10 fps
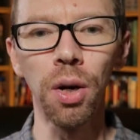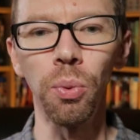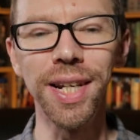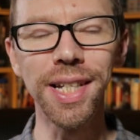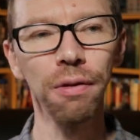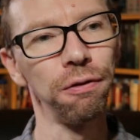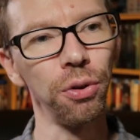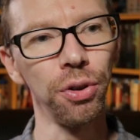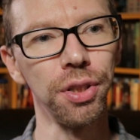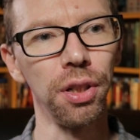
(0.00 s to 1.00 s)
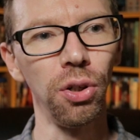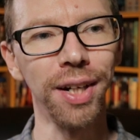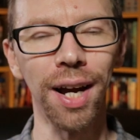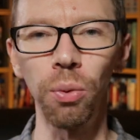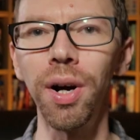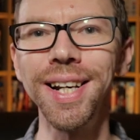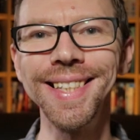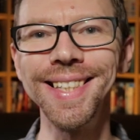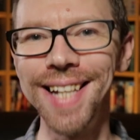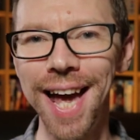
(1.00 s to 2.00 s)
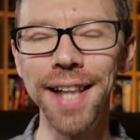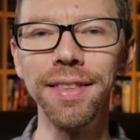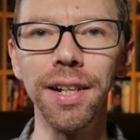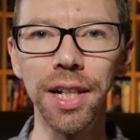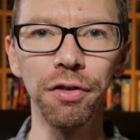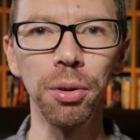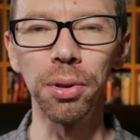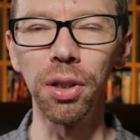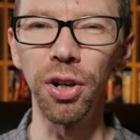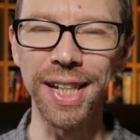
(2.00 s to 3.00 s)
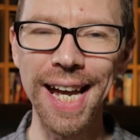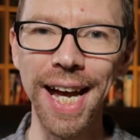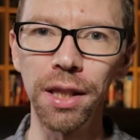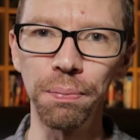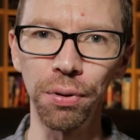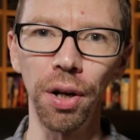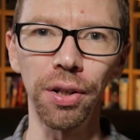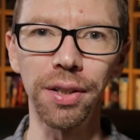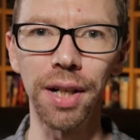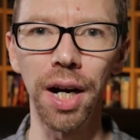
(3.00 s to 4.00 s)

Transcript: We need to first look at what is the end deliverable or the end product.